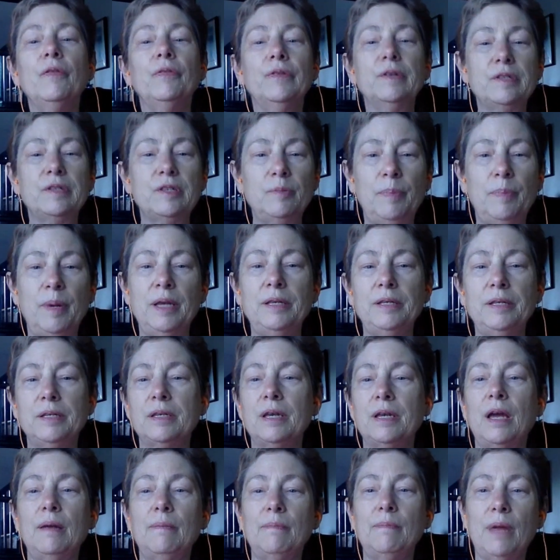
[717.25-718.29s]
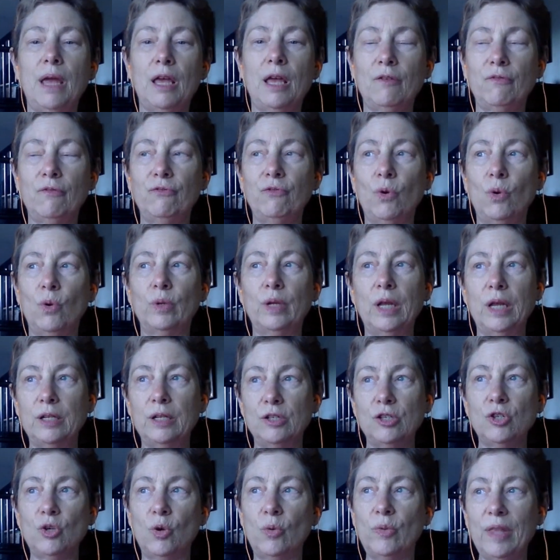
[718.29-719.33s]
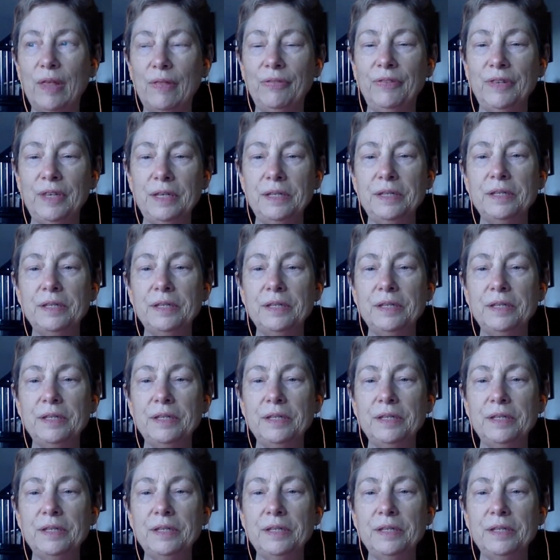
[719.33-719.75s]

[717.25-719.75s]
the space-time manifold. And so that